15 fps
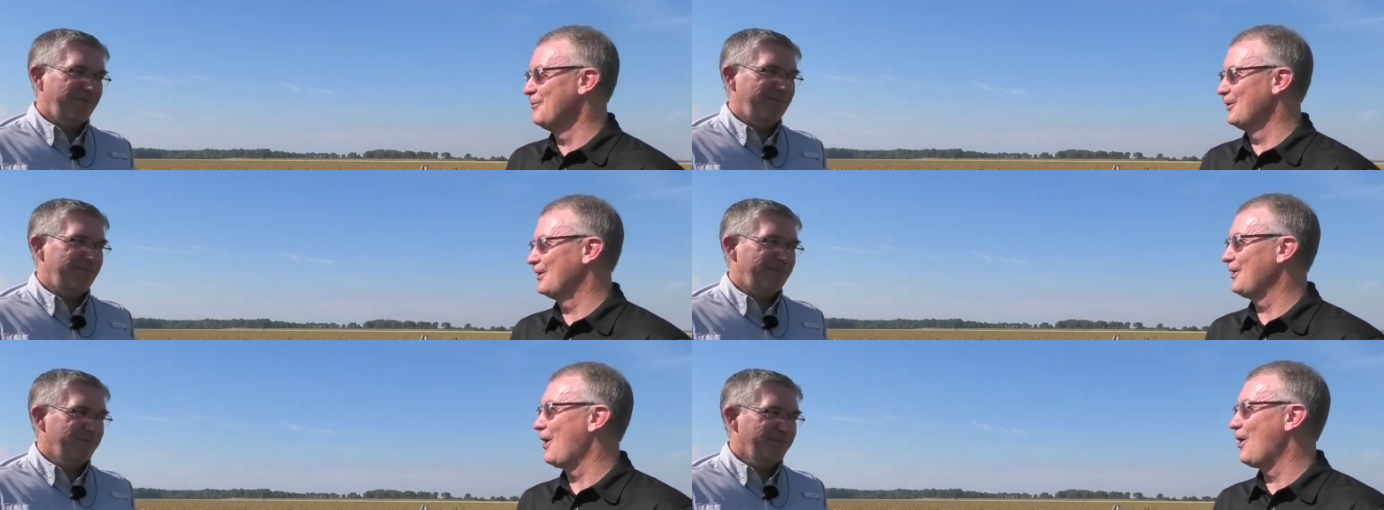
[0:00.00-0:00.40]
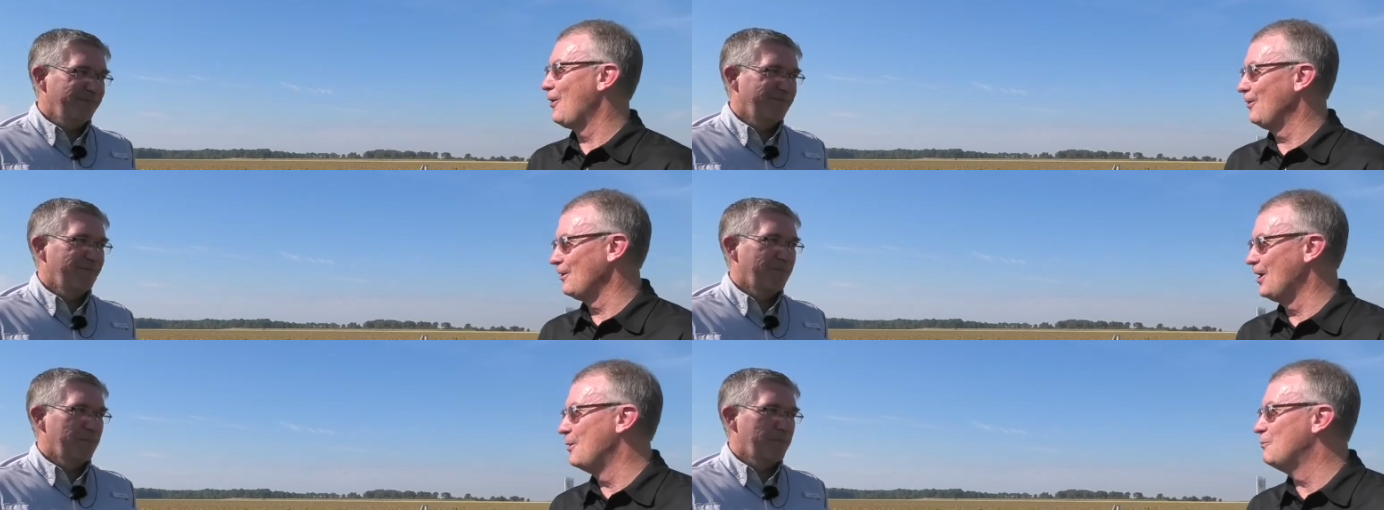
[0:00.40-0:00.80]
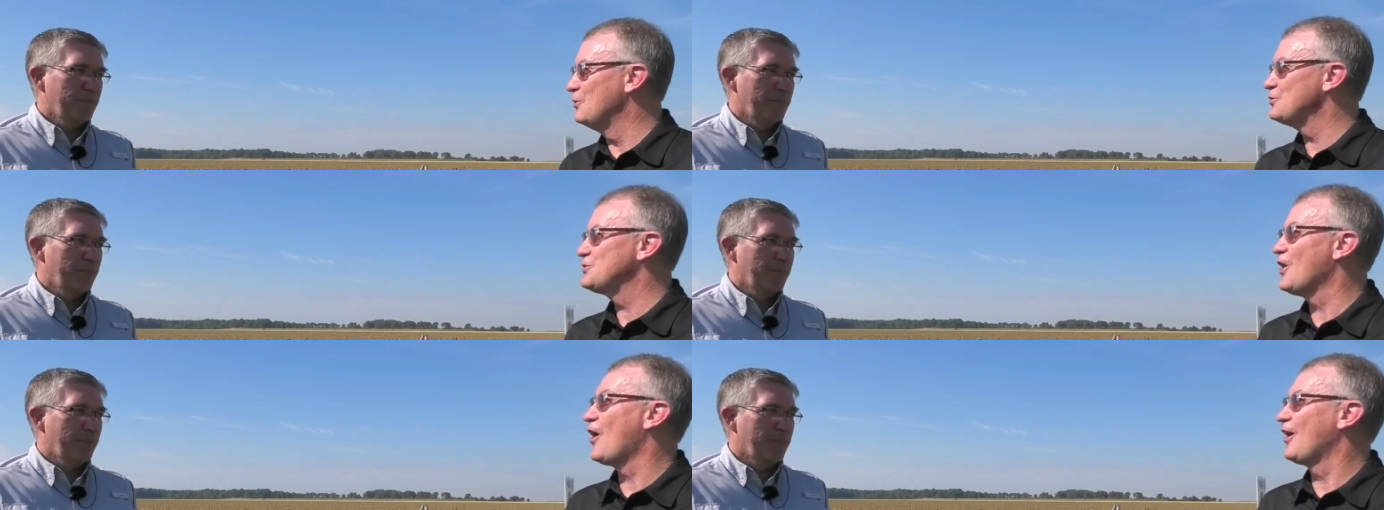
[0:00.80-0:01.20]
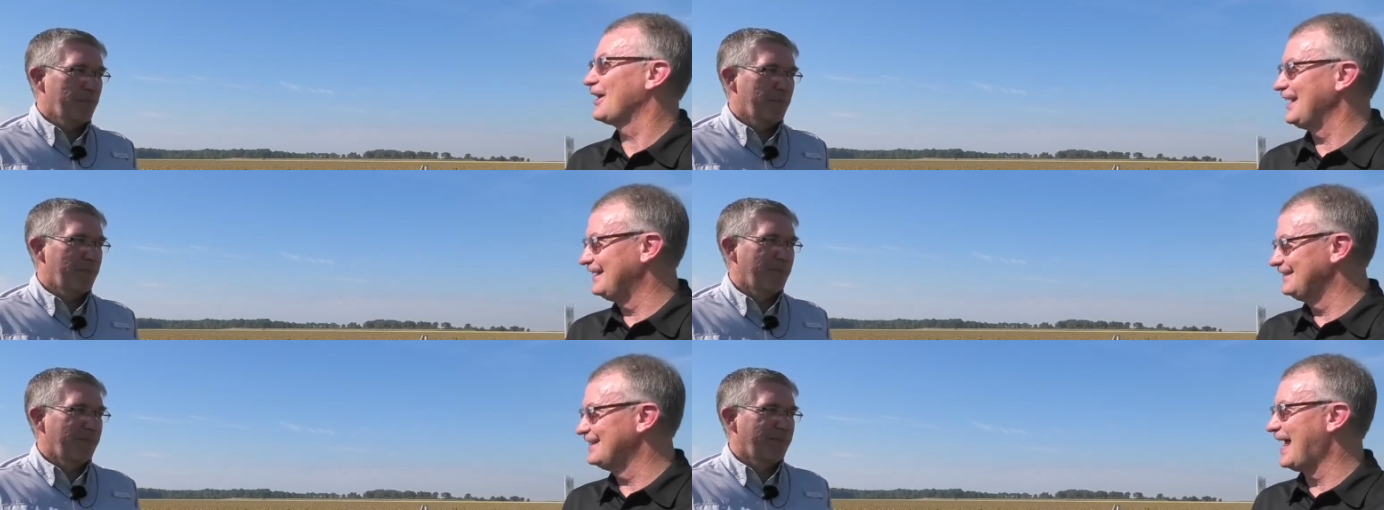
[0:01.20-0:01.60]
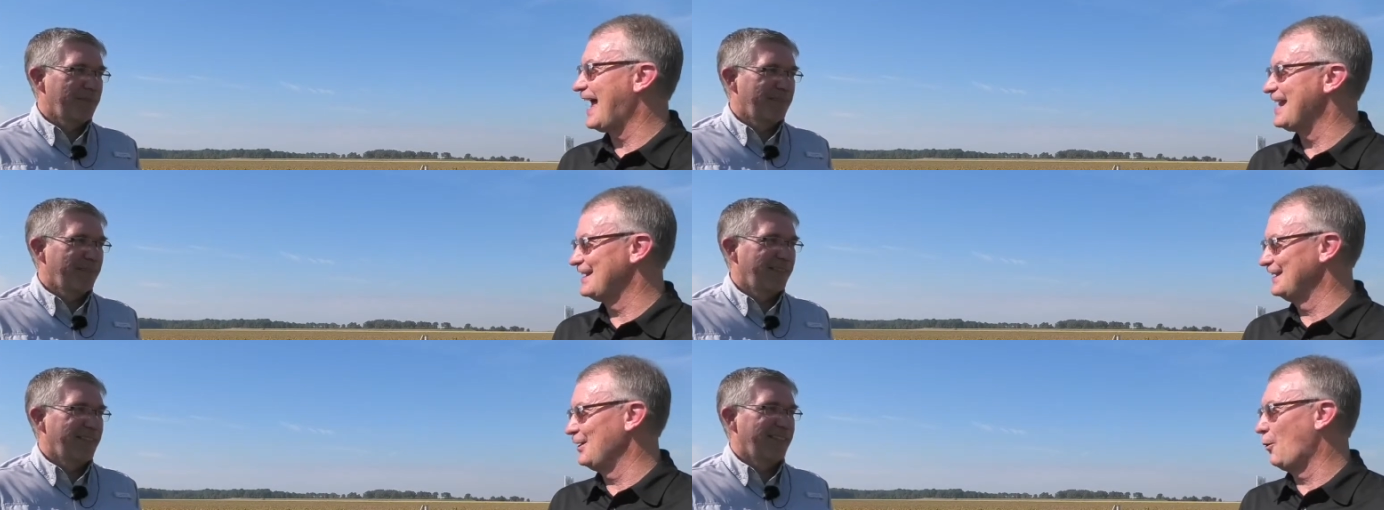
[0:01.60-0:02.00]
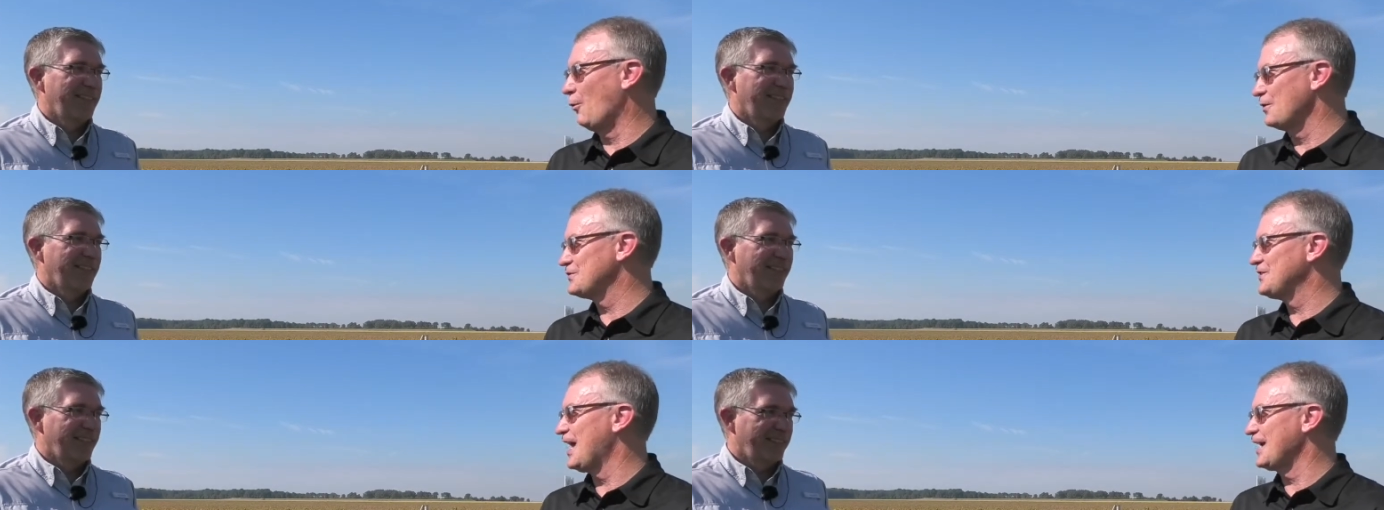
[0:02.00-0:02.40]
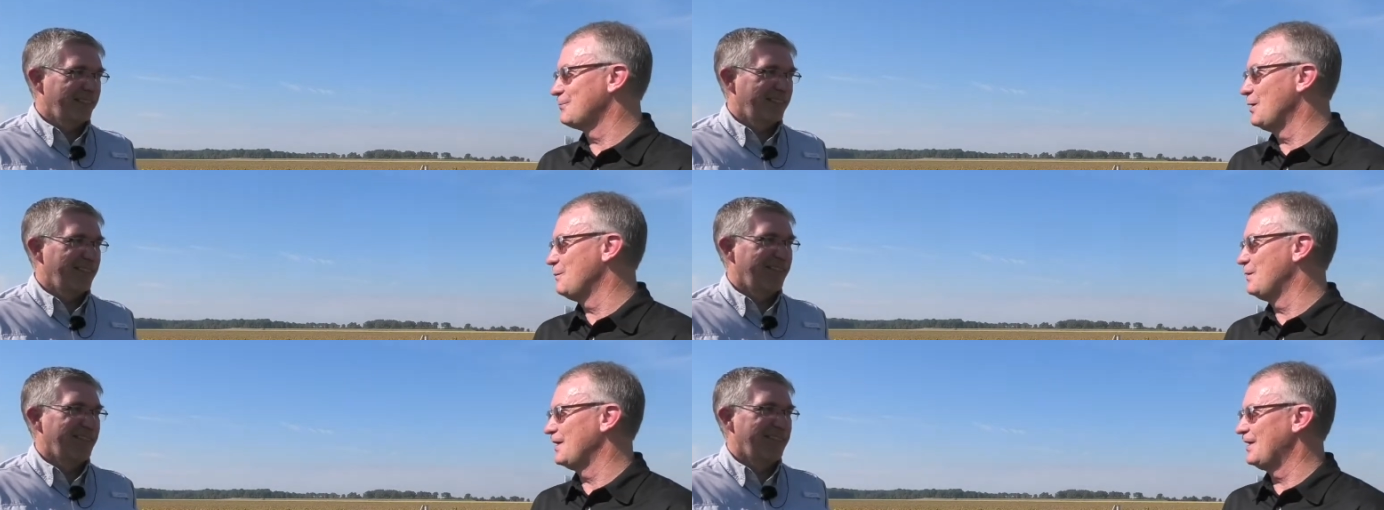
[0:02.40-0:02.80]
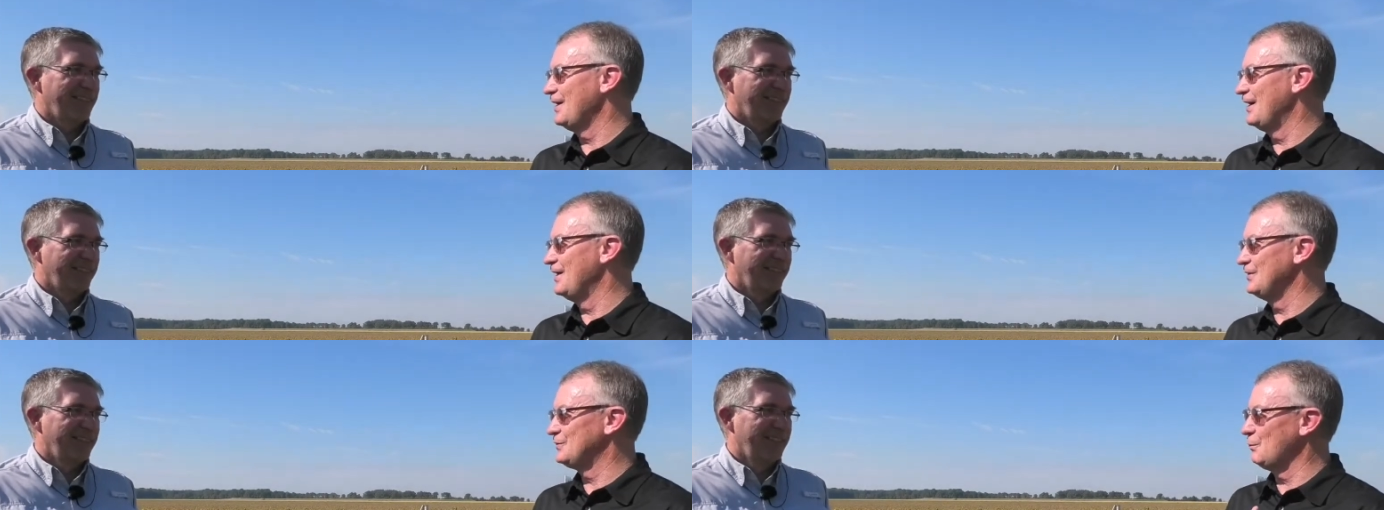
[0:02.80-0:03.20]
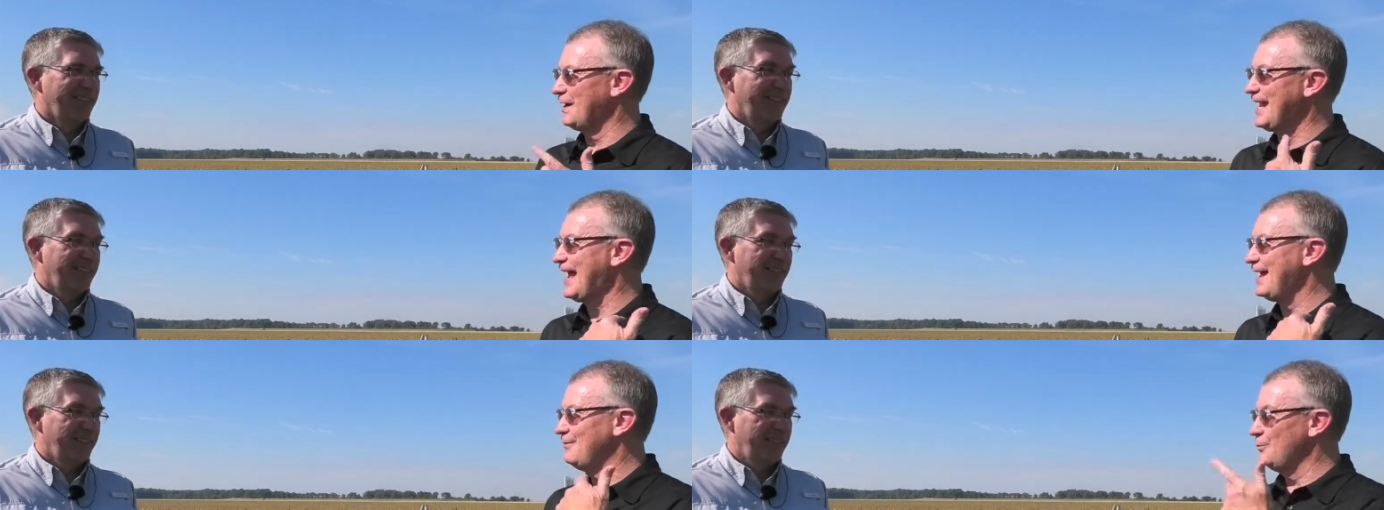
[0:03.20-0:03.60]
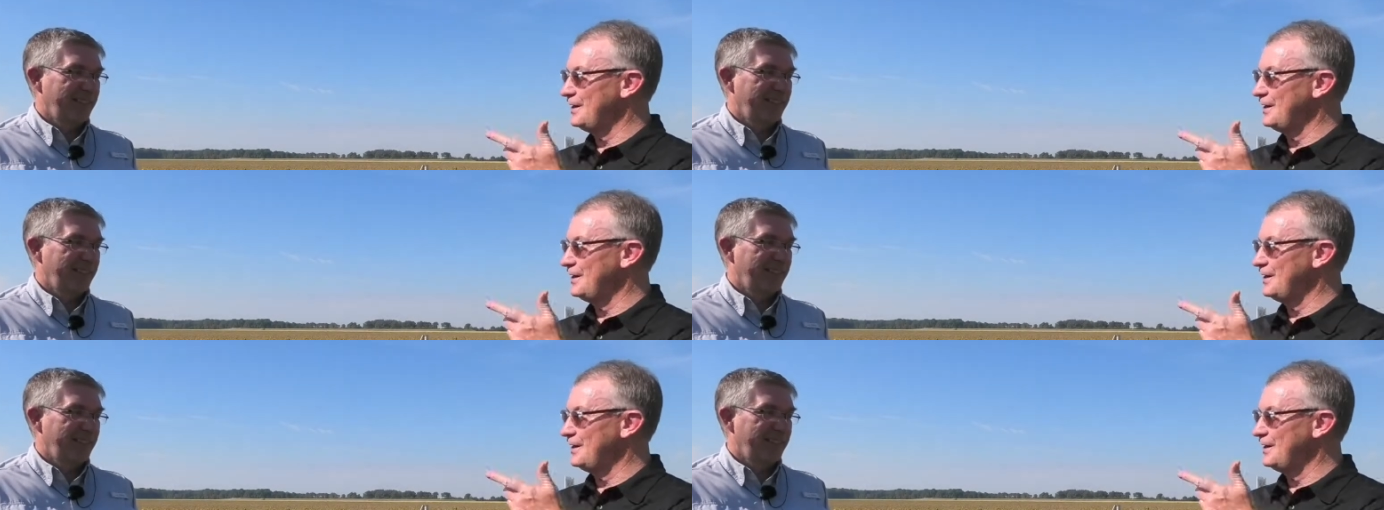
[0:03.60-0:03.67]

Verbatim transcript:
Speaker 1: recall bush hogging that lower segment because we